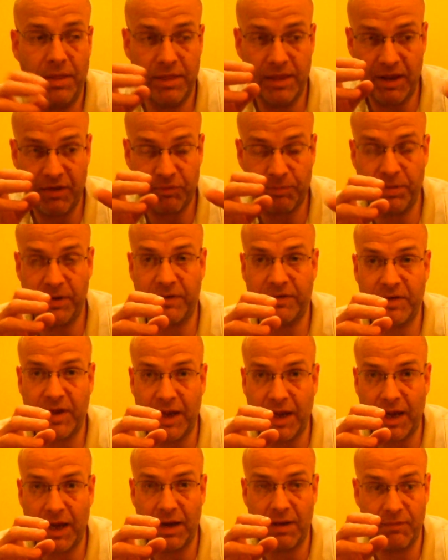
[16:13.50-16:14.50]
This
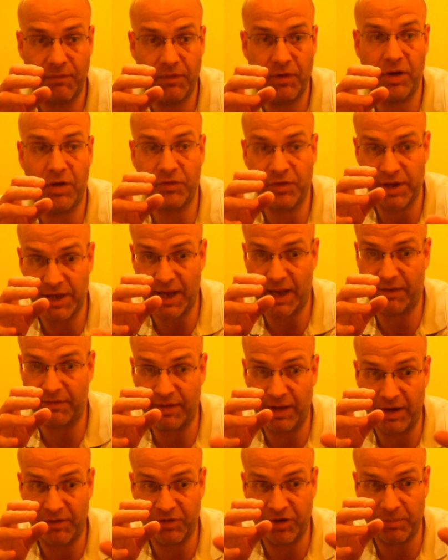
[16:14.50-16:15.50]
particular version of the
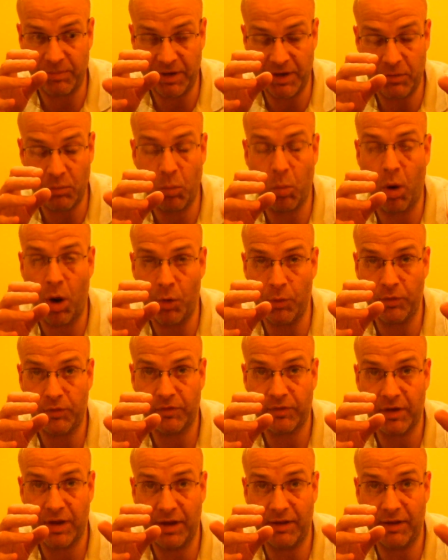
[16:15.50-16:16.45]
XRGB won't